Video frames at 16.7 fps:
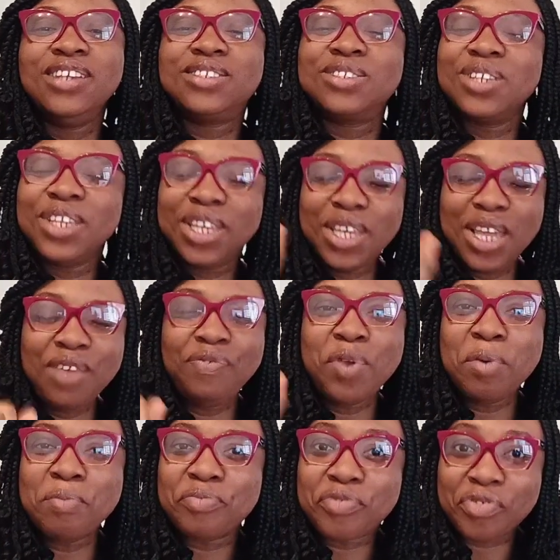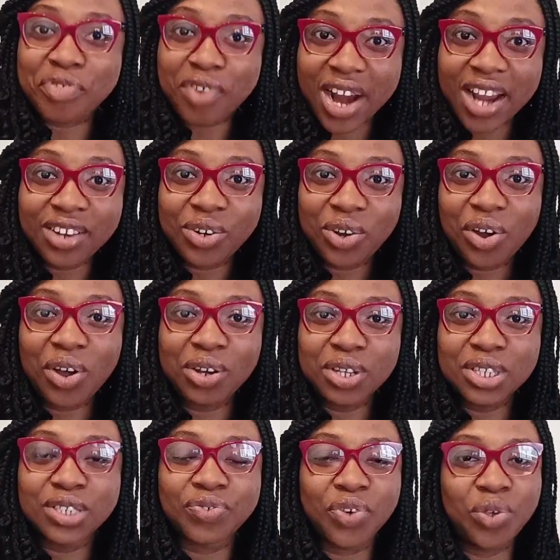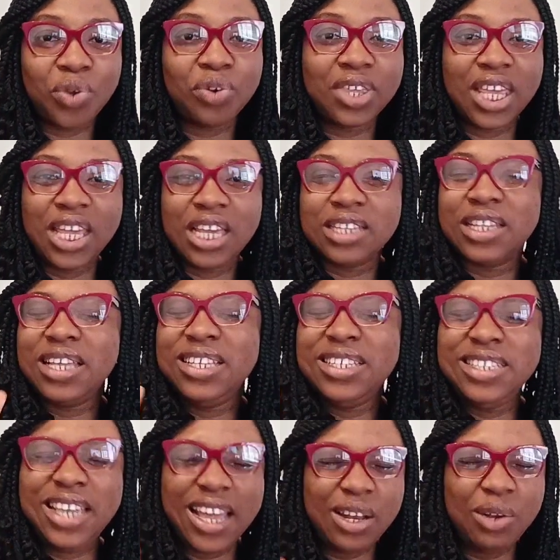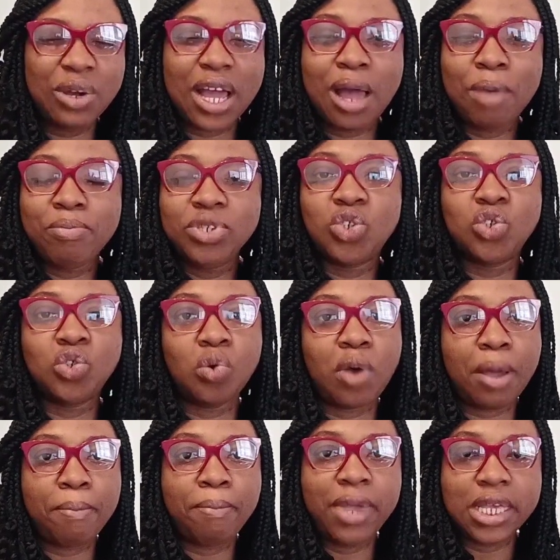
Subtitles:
It will give you bright colors for your cake. The yellow can be so